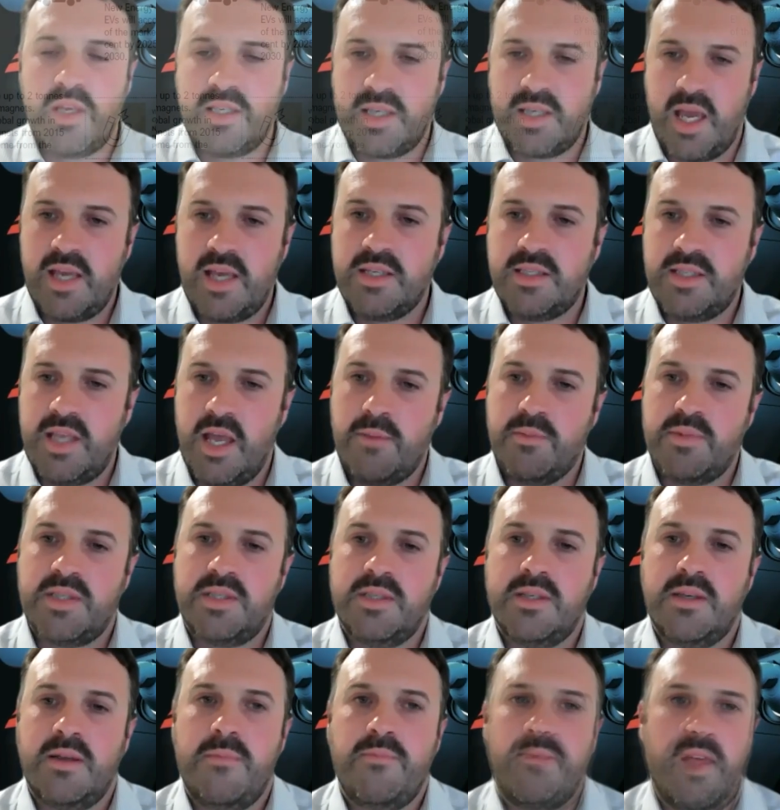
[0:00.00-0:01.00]
these key
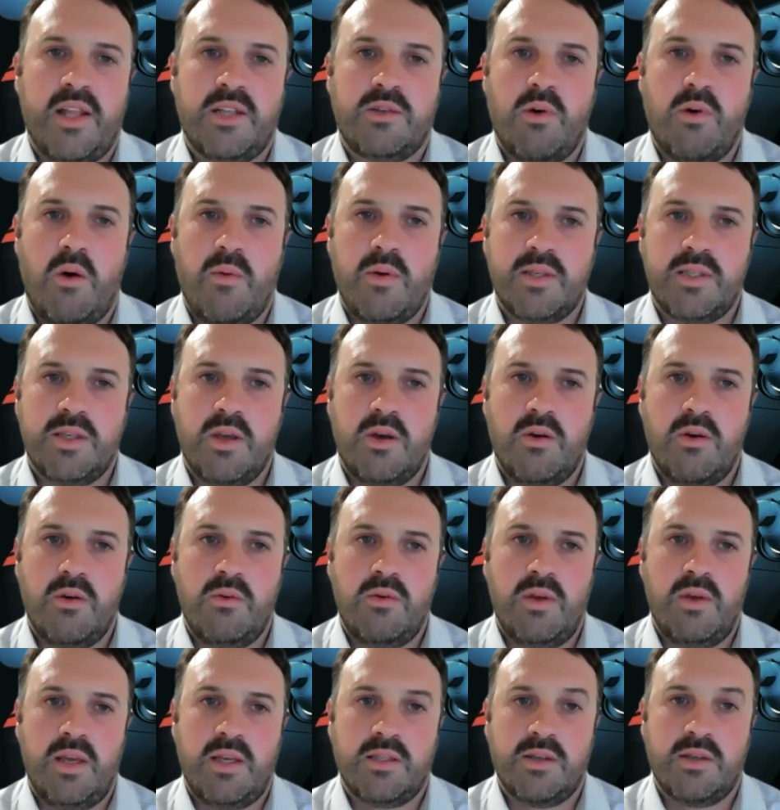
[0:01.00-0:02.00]
steps. And that's why we're so
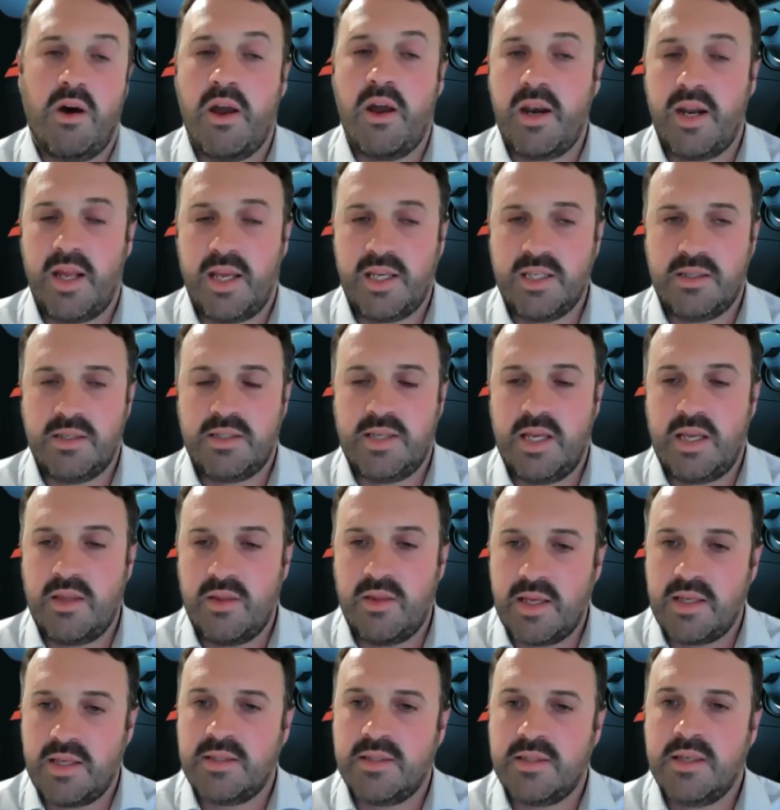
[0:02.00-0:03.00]
excited, I guess, to see
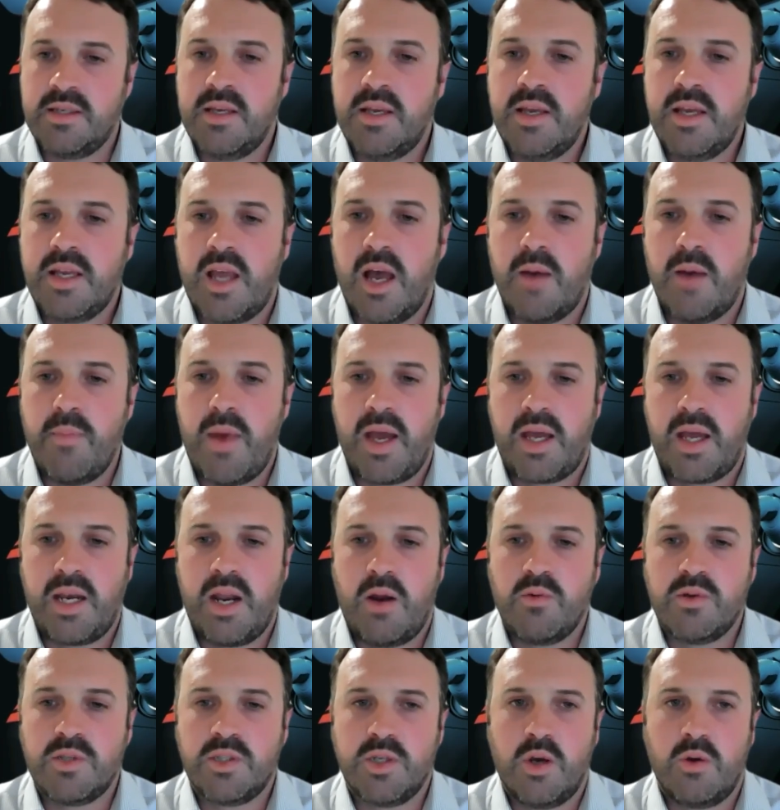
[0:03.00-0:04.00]
these come back in
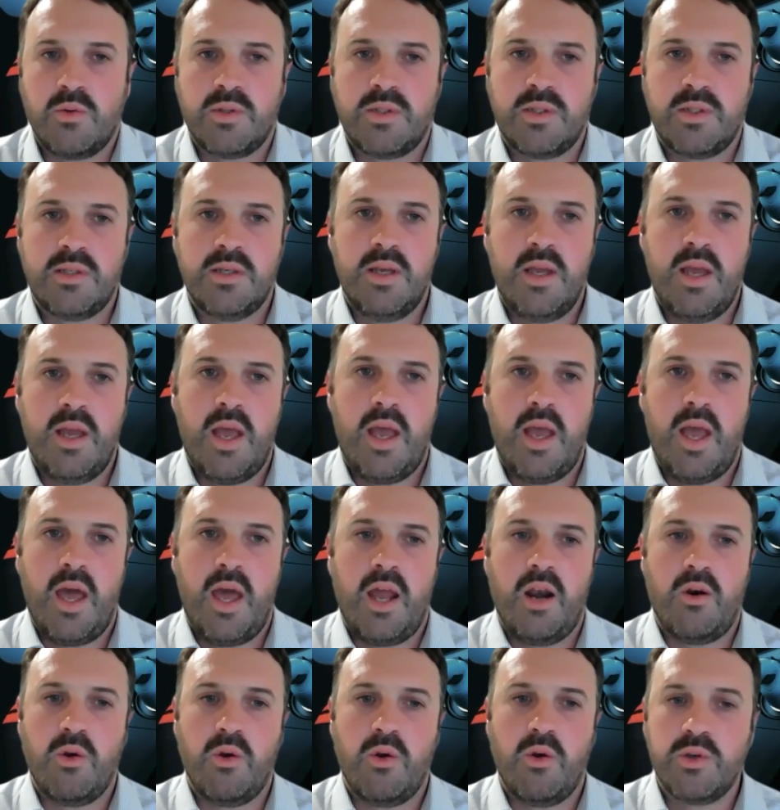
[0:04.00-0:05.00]
our results.
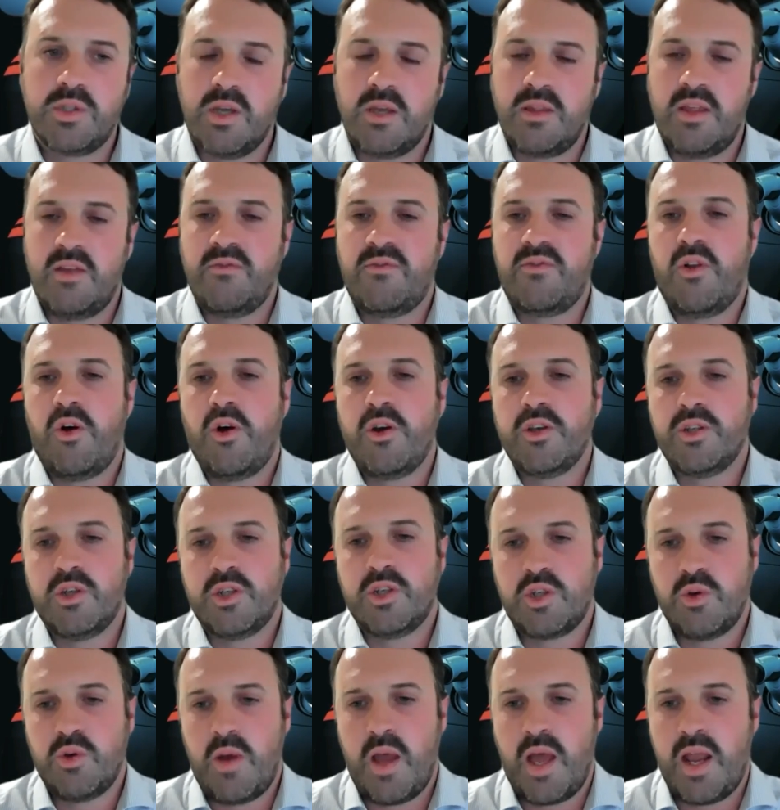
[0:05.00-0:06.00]
And it also then flows
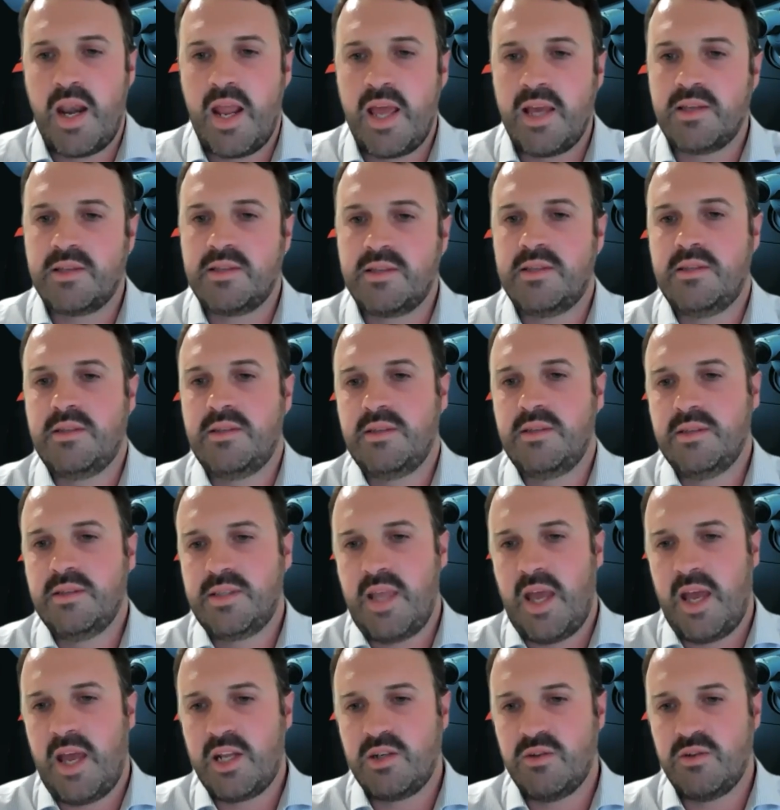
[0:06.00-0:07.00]
on to our next
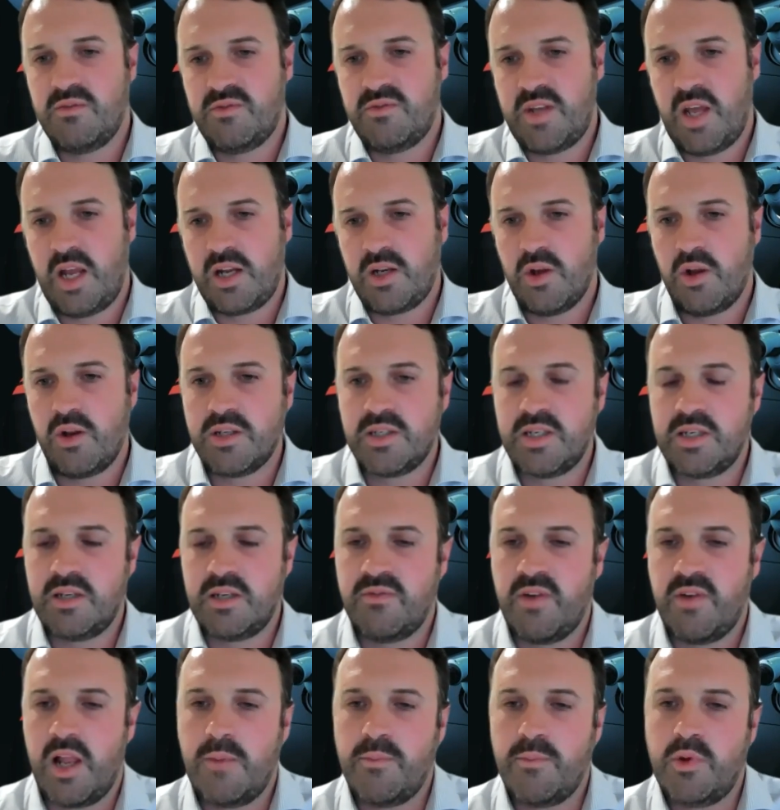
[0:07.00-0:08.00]
stage of technology
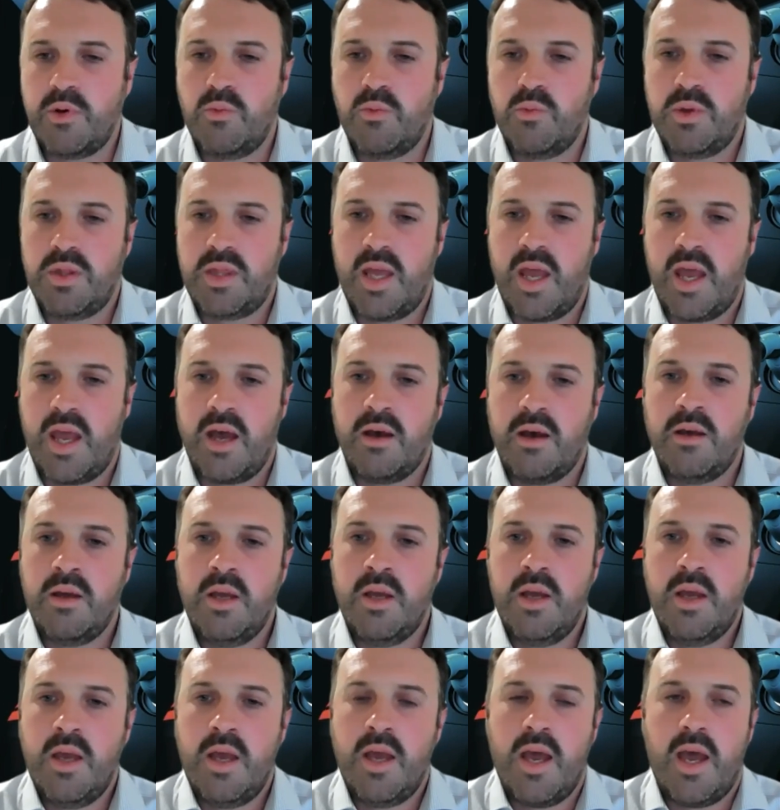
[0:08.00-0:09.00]
development with our
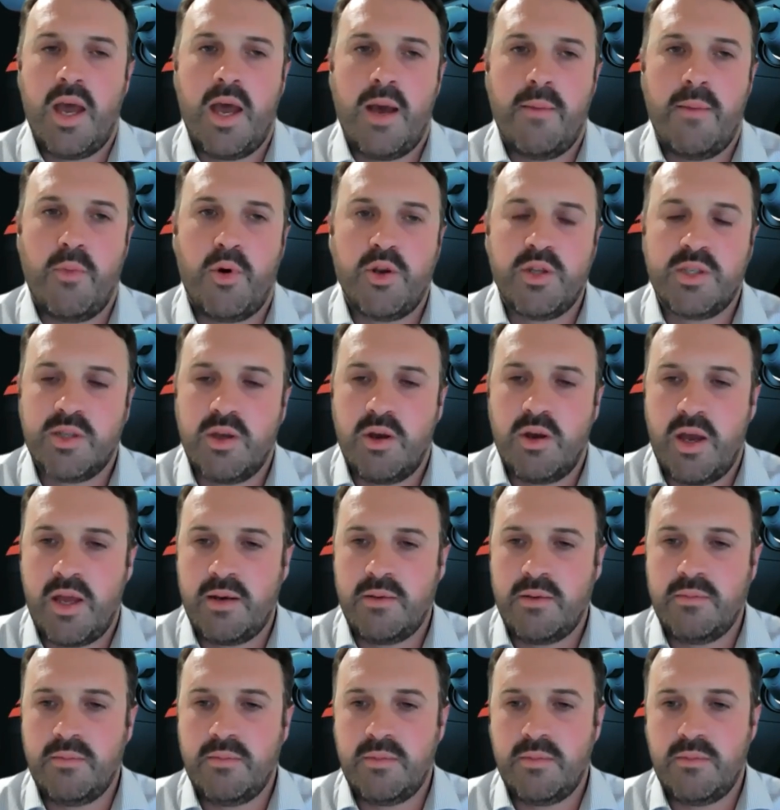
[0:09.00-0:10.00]

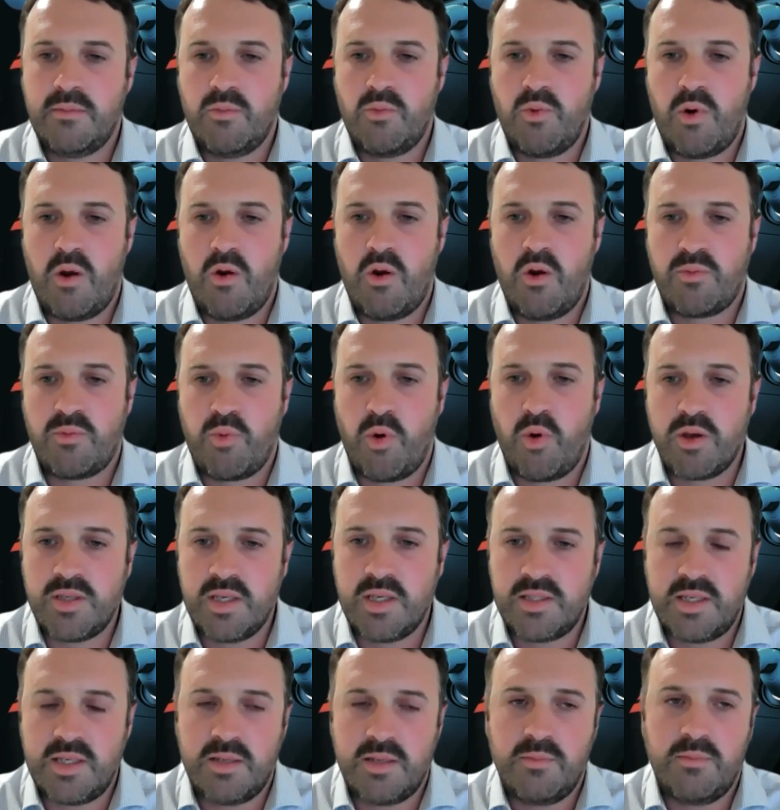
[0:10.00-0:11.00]
monazite rare earth
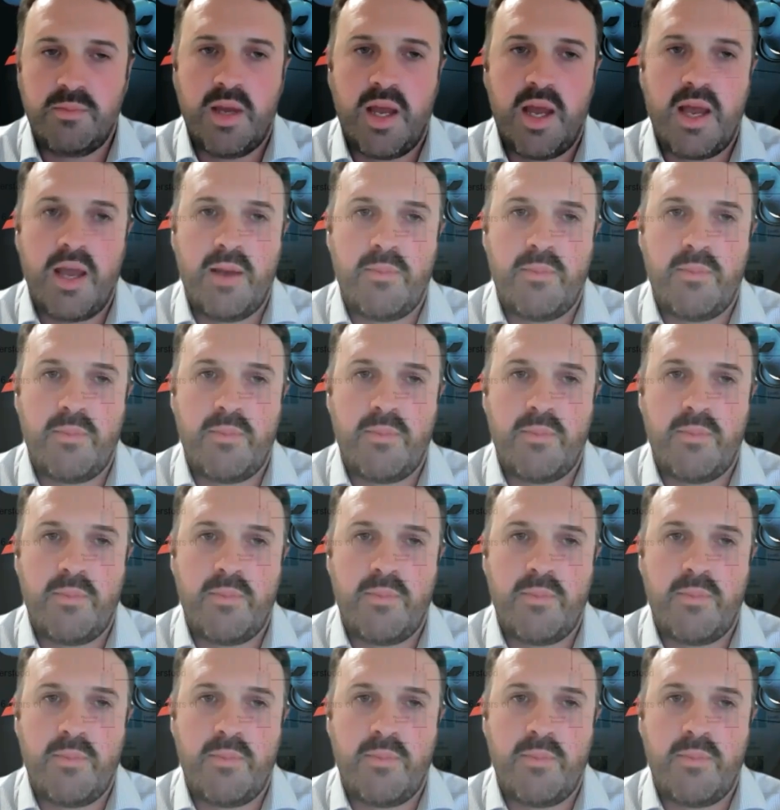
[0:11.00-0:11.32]
processing